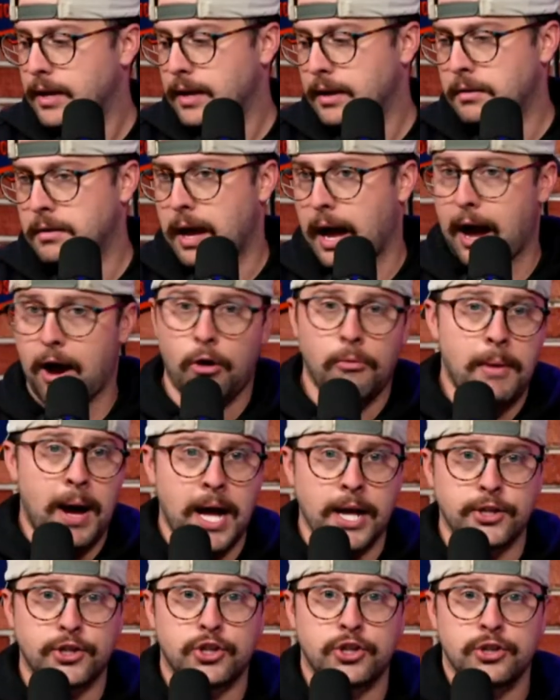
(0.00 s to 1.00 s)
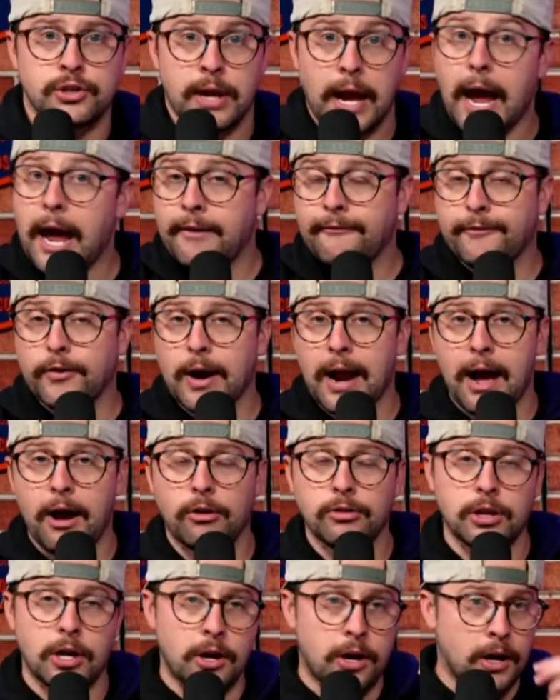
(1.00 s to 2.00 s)
how much and for how
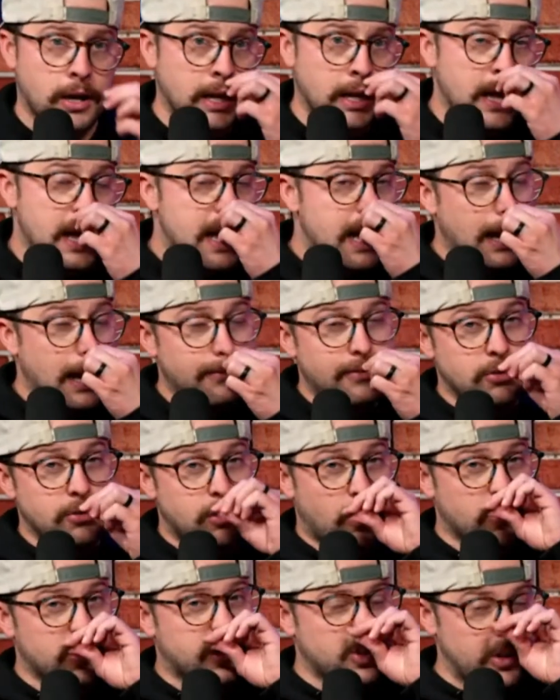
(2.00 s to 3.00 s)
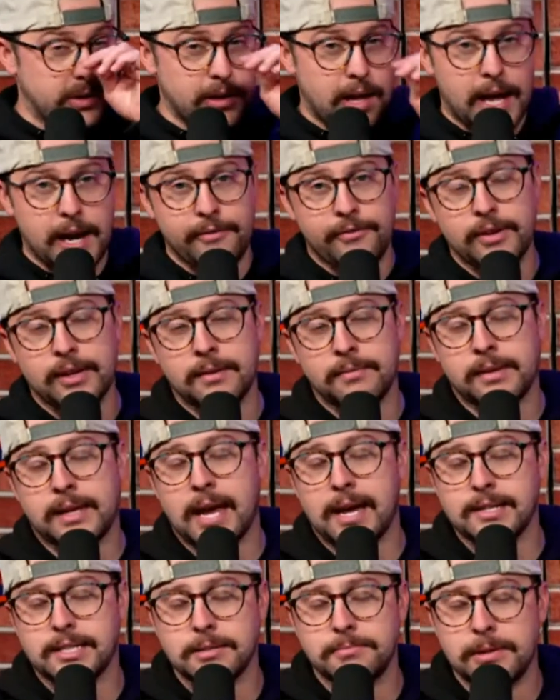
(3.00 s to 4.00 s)
long. If you go through a lot of
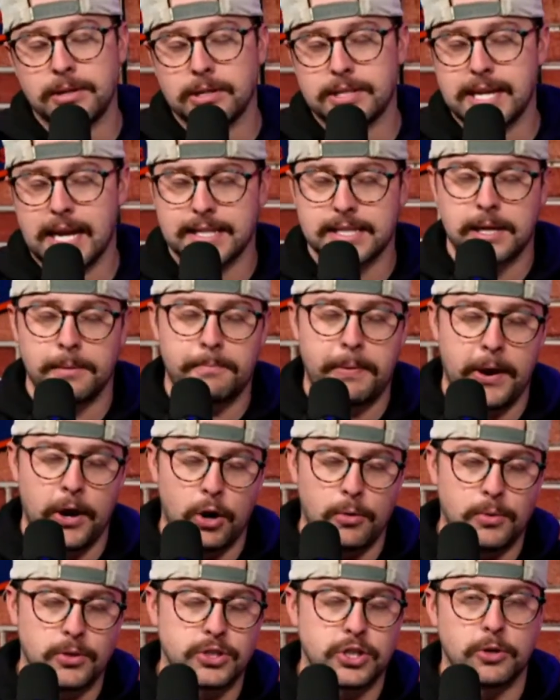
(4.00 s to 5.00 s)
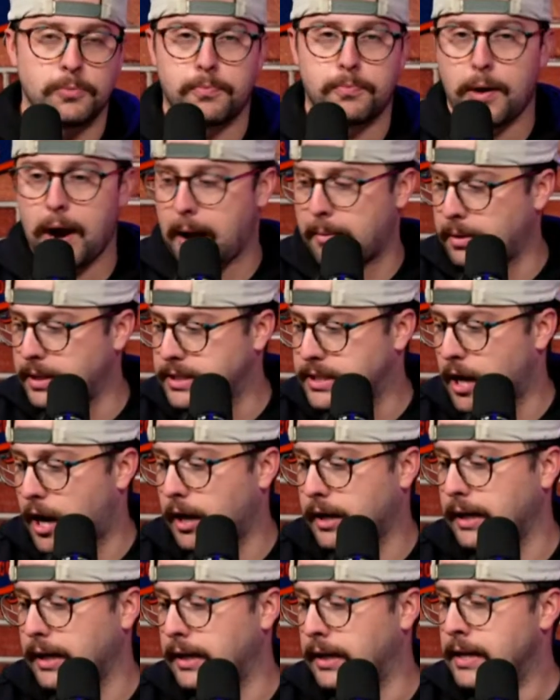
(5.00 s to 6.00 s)
Casey Middlestat's comparables, you're probably
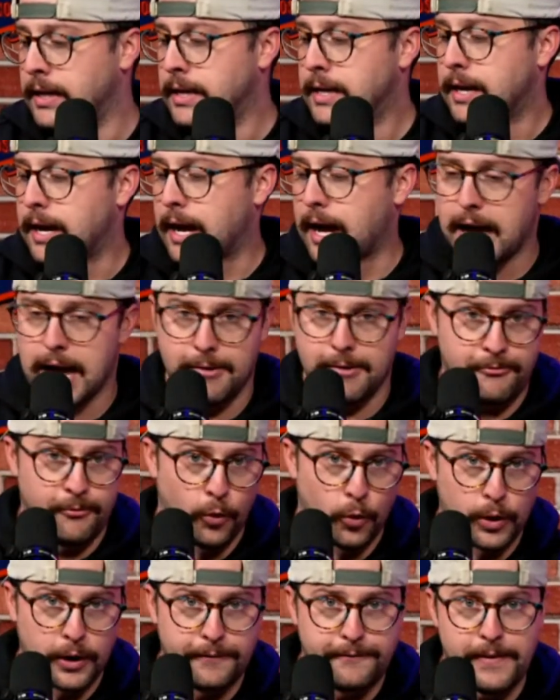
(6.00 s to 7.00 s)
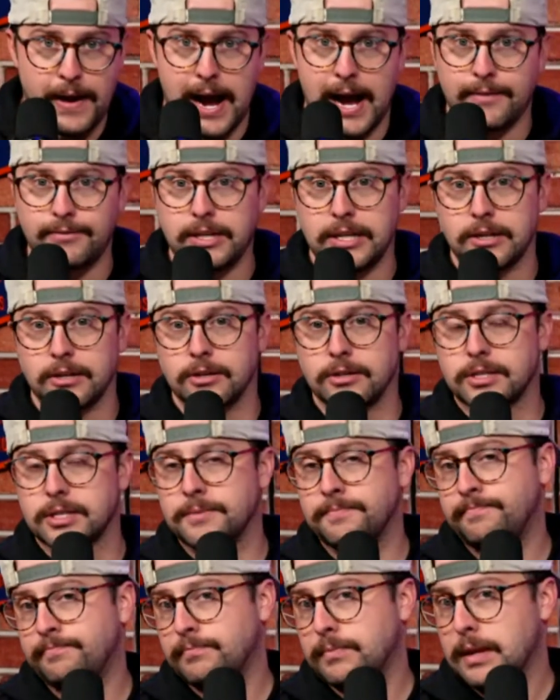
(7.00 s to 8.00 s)
talking 4 to 5 years,
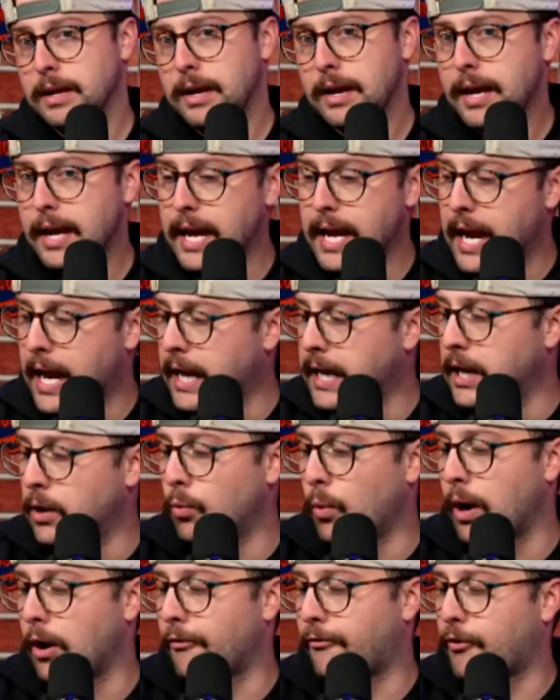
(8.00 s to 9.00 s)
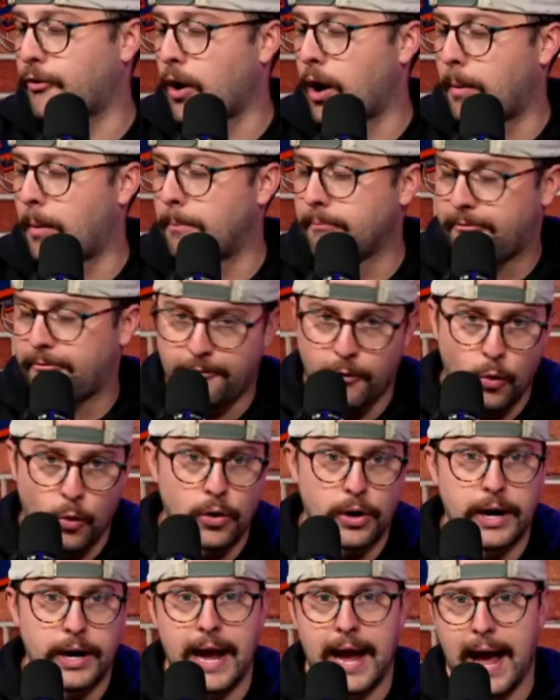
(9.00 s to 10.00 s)
anywhere from
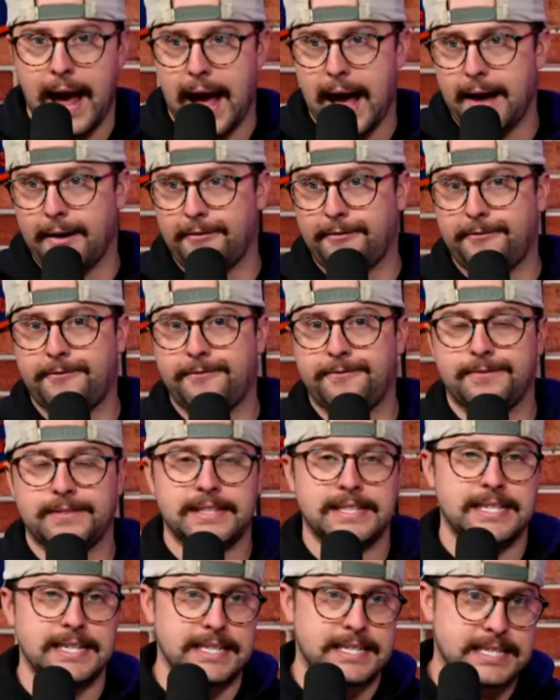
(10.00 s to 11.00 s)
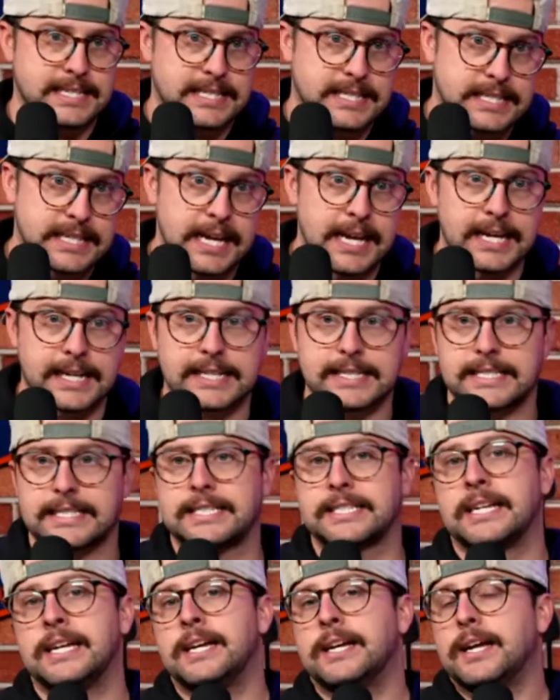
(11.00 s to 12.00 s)
4.5 to 6,
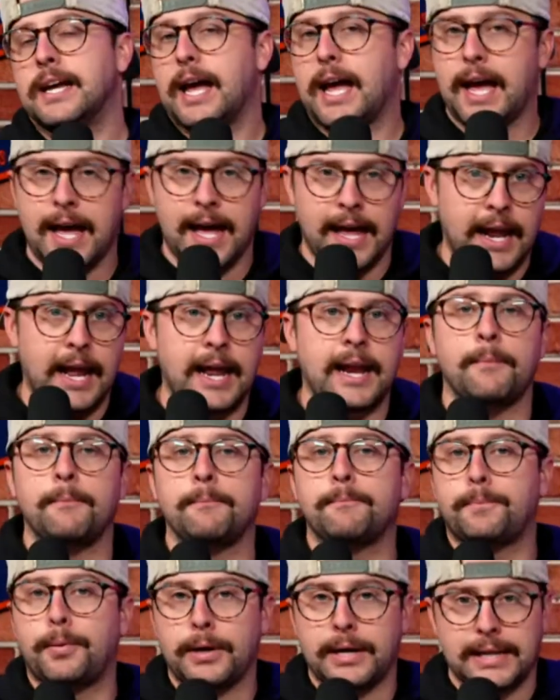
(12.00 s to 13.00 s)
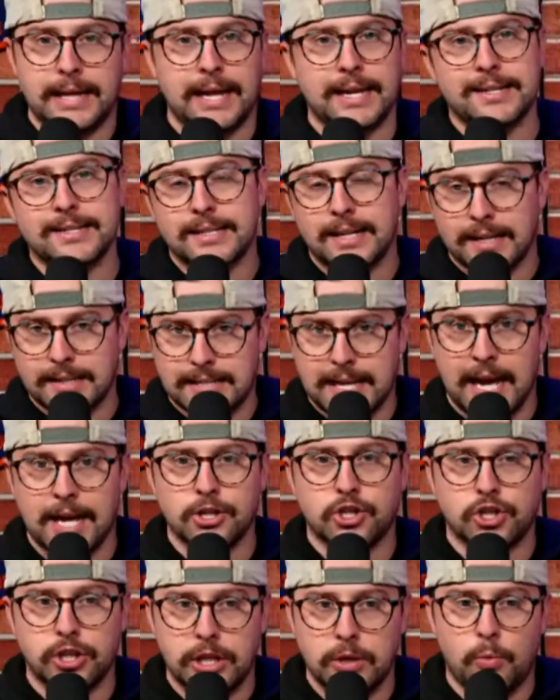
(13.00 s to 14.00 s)
and I'm putting that as an
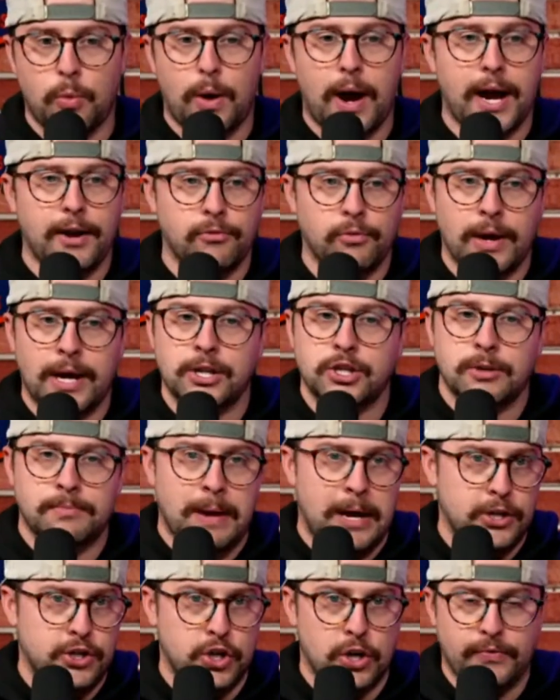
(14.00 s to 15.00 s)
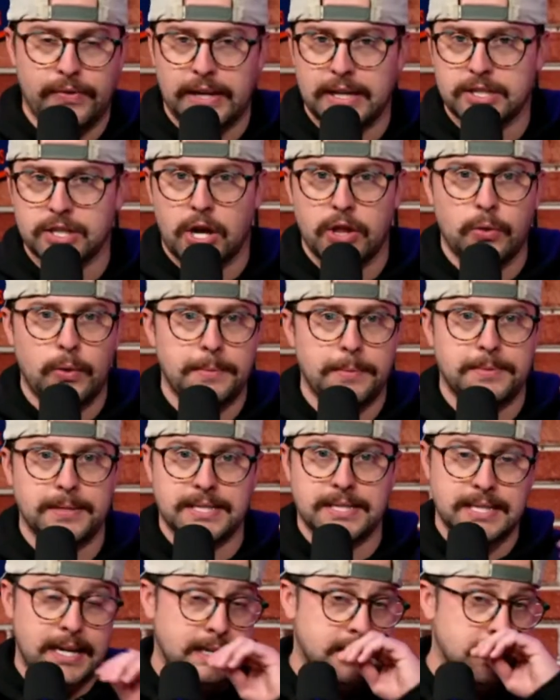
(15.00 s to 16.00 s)
intentionally wide range. I'm not sure if it gets all the way up to
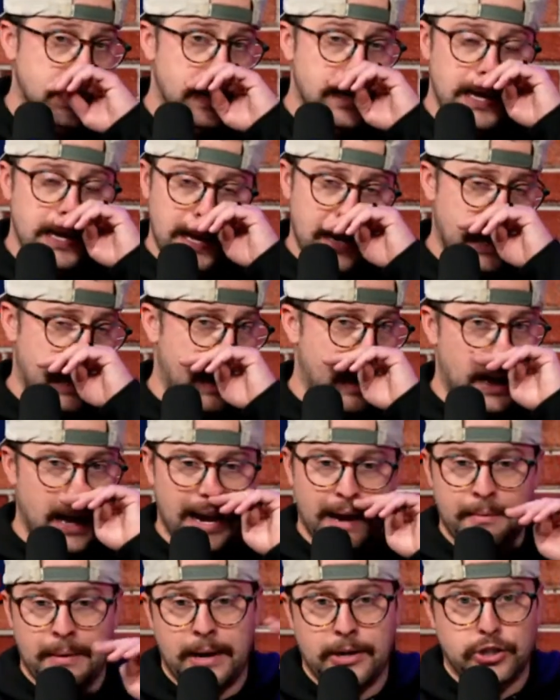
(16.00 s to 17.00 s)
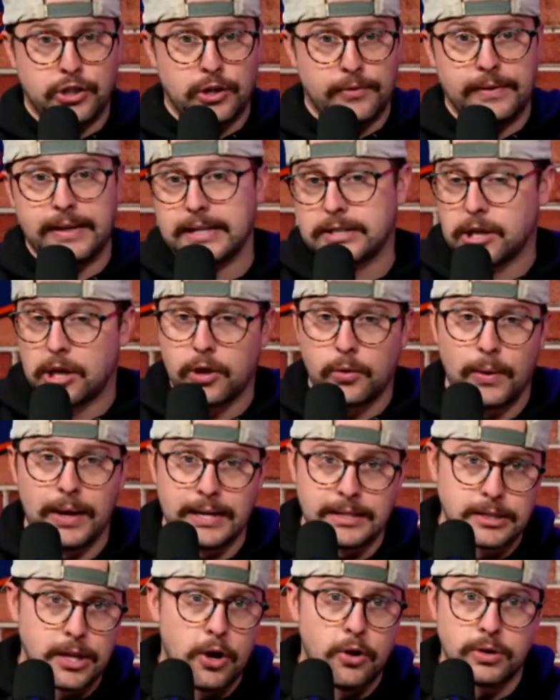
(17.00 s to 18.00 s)
6. I'm not sure if it gets all the way as
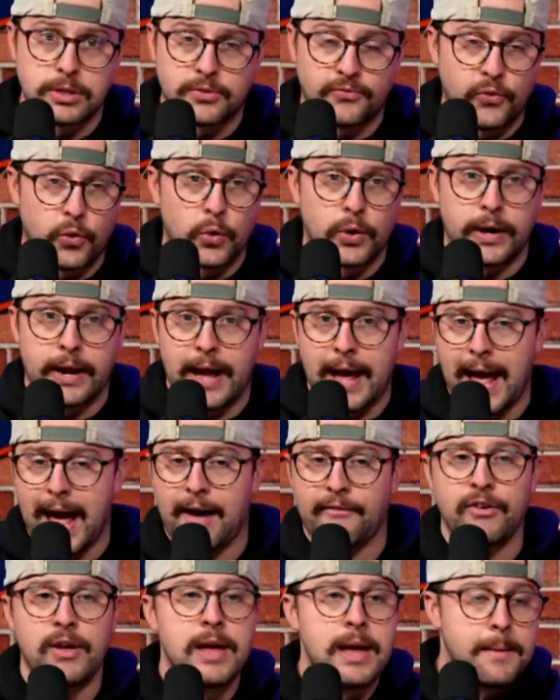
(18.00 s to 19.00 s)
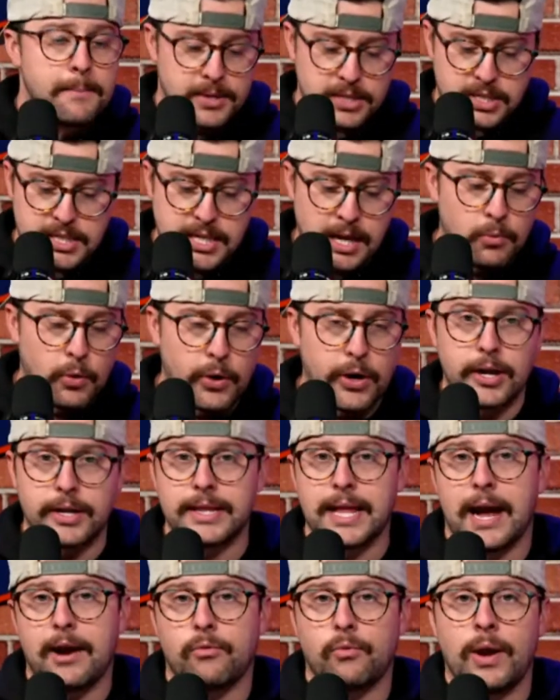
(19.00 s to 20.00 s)
low as 4.5, but somewhere in
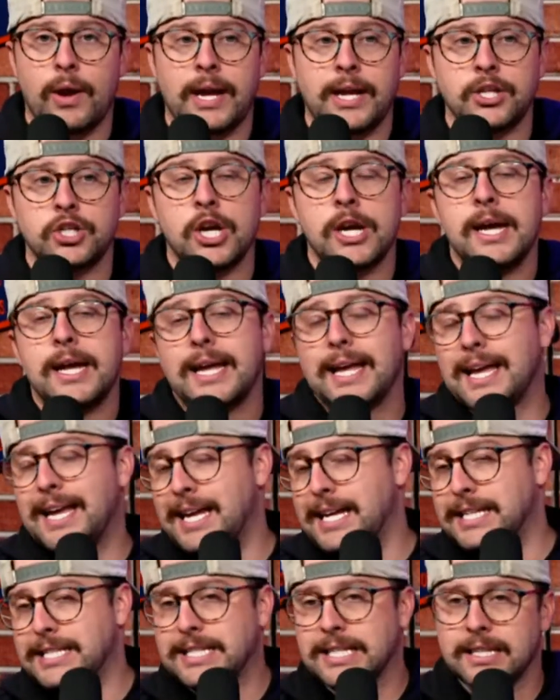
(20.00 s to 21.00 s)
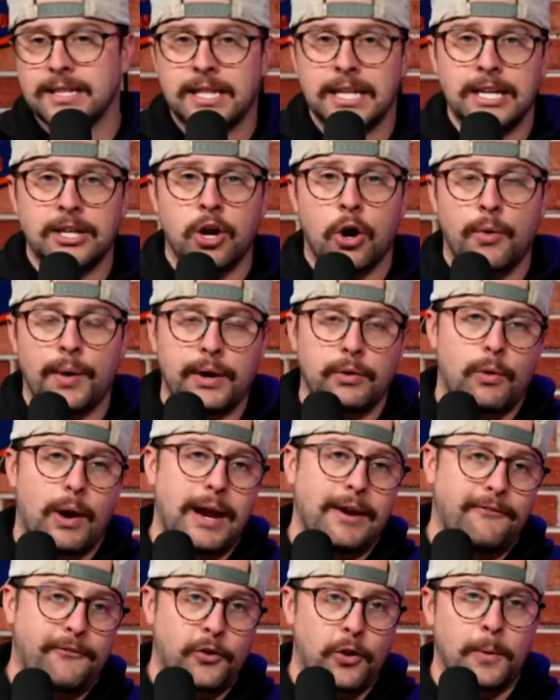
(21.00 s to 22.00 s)
that range is the going rate
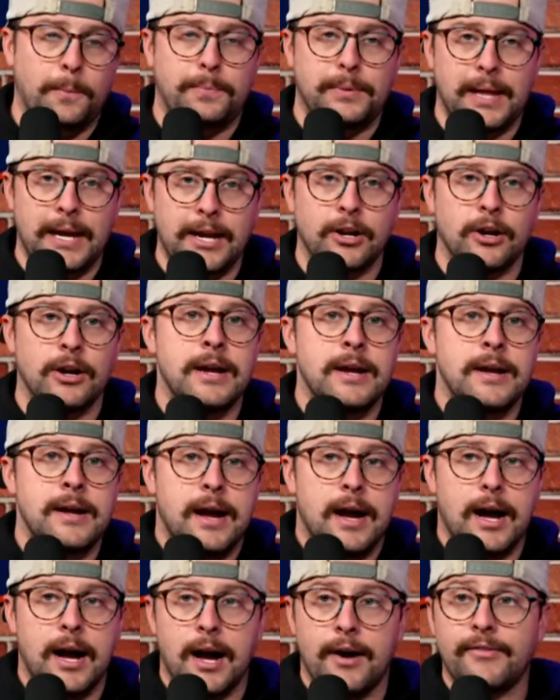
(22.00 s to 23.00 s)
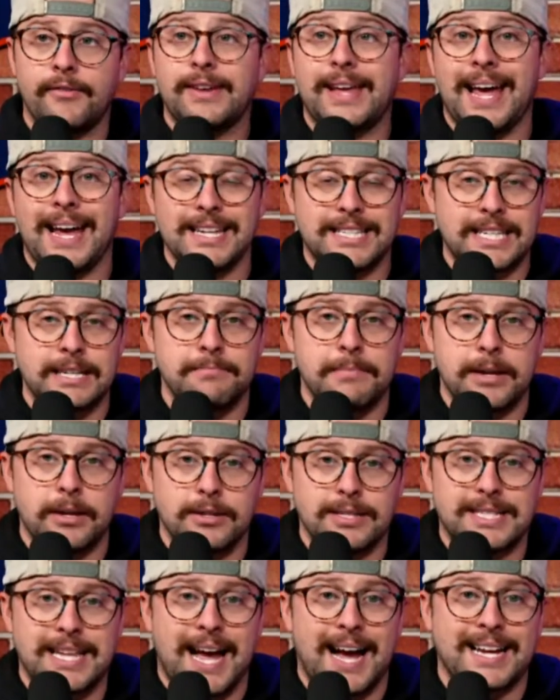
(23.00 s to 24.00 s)
for a player of Casey
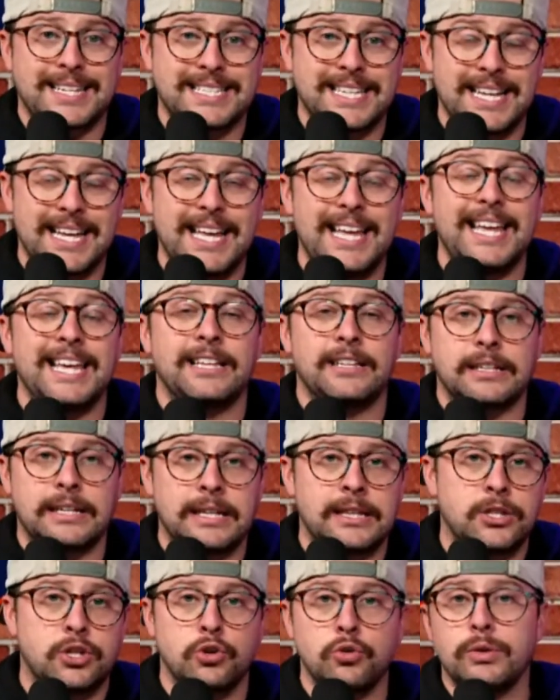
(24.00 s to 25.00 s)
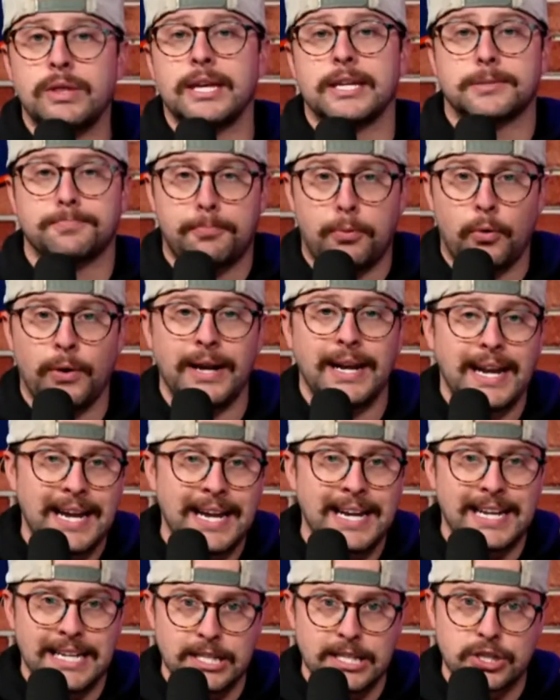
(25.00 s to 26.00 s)
Middlestat's ilk to this point in
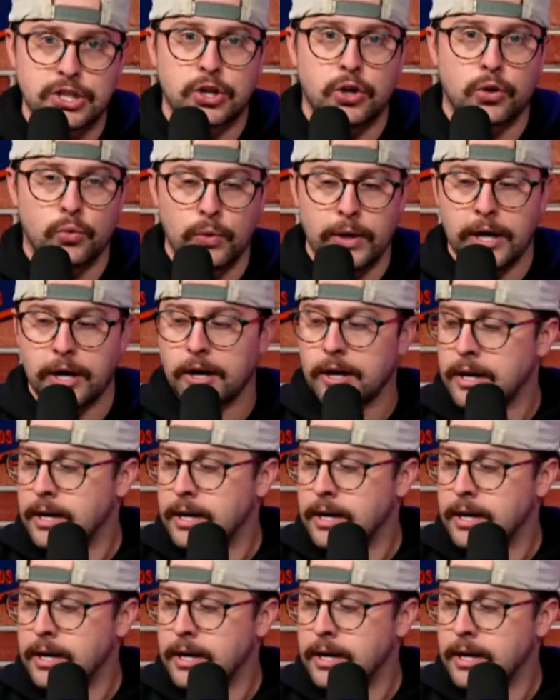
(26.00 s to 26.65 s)
his career.